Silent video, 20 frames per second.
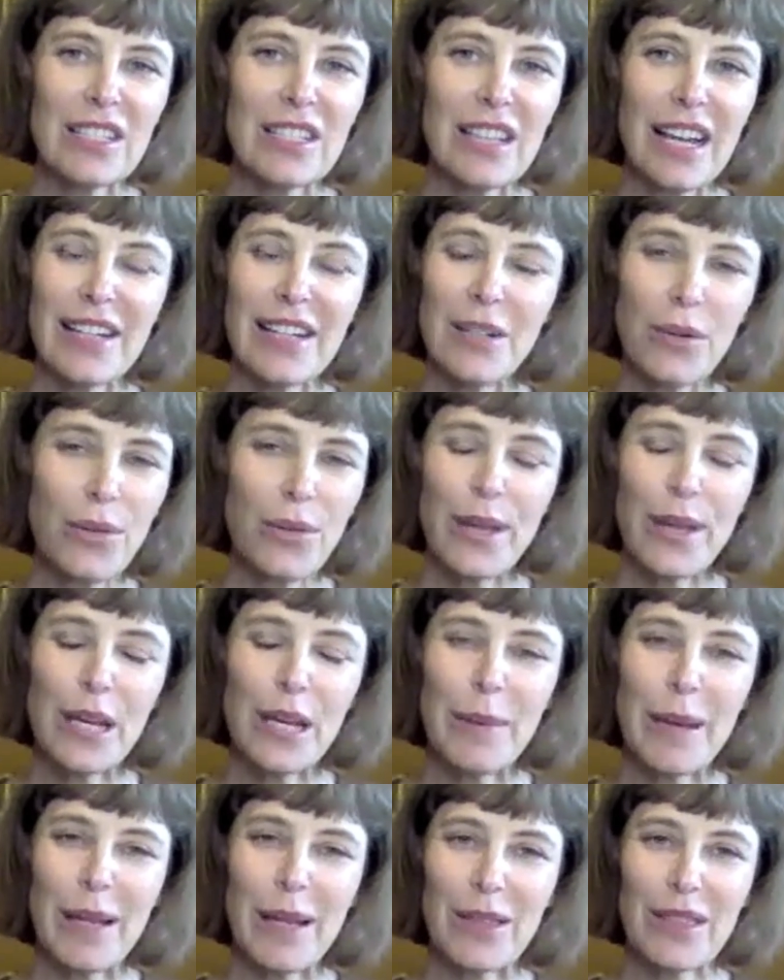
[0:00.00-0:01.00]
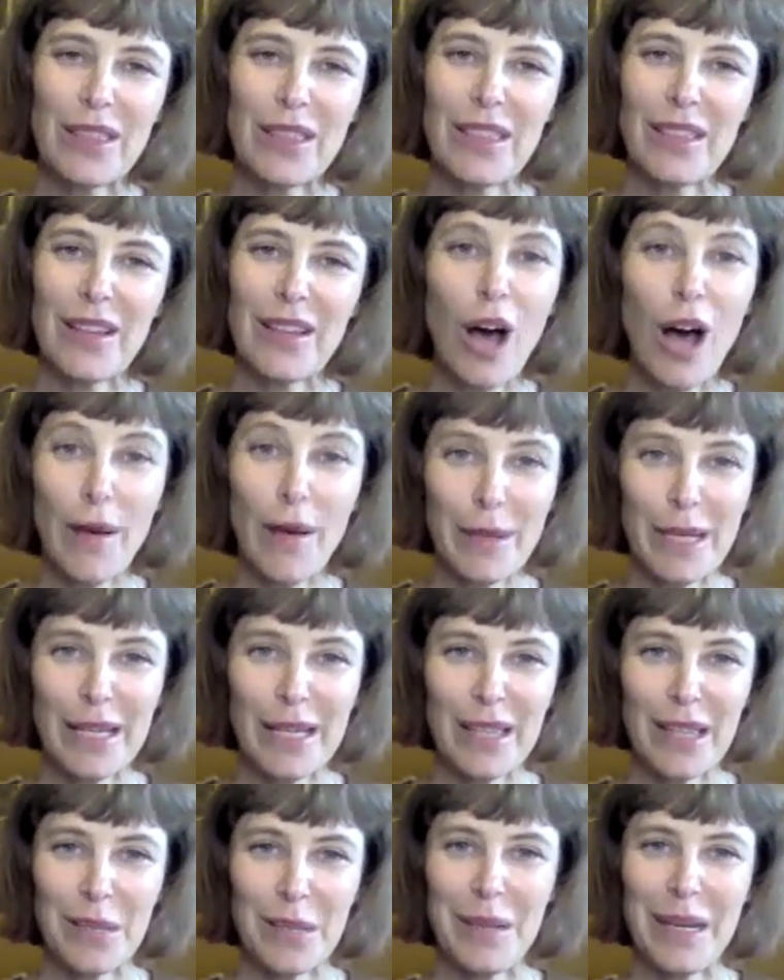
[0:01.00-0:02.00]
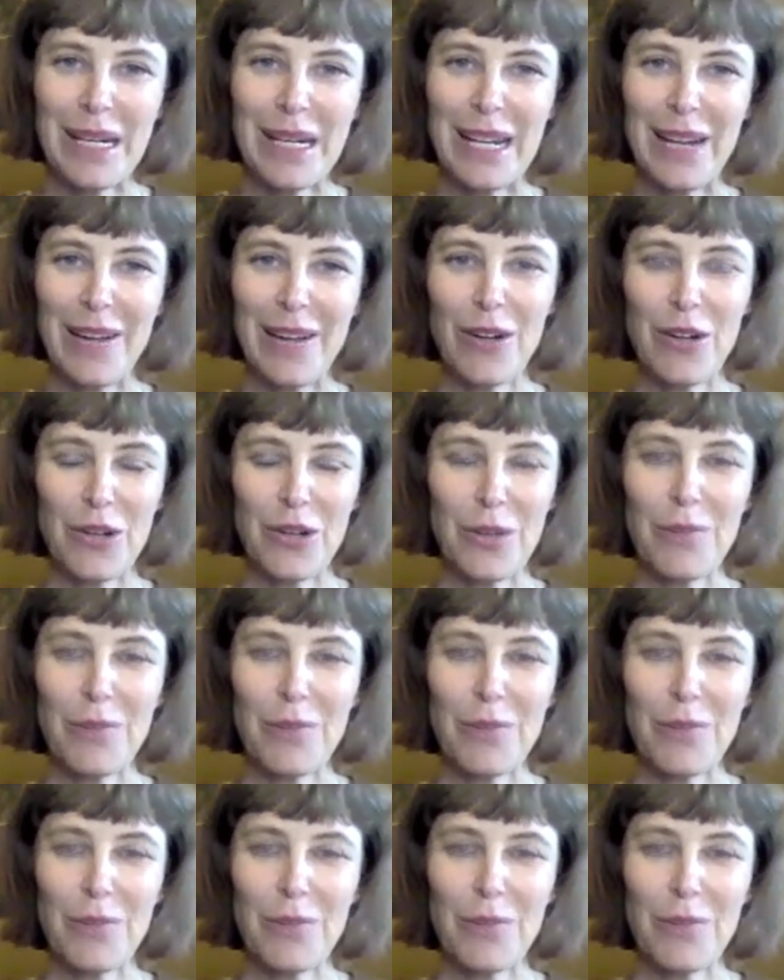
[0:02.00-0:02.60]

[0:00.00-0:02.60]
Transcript: I don't think about Ama, main character.